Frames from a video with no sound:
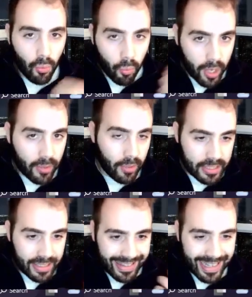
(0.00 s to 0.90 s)
what
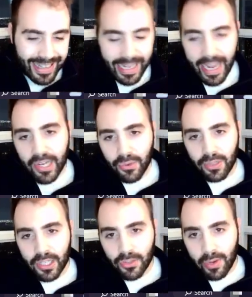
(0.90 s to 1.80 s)
is the likely
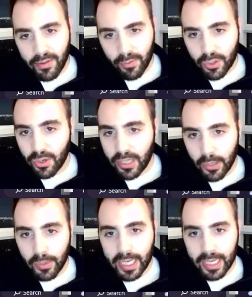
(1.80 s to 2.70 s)
annualized rate of return
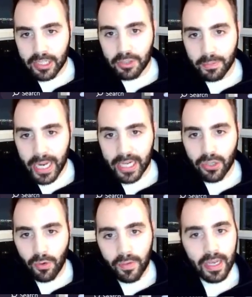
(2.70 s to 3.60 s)
that we can
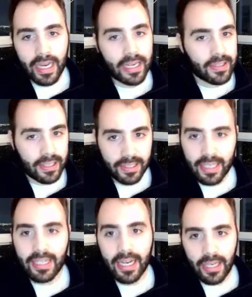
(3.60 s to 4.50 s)
expect over the next, let's
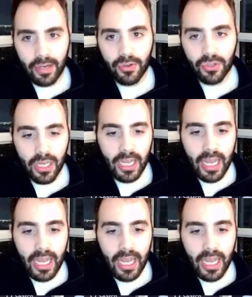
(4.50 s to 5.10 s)
say, 10 years?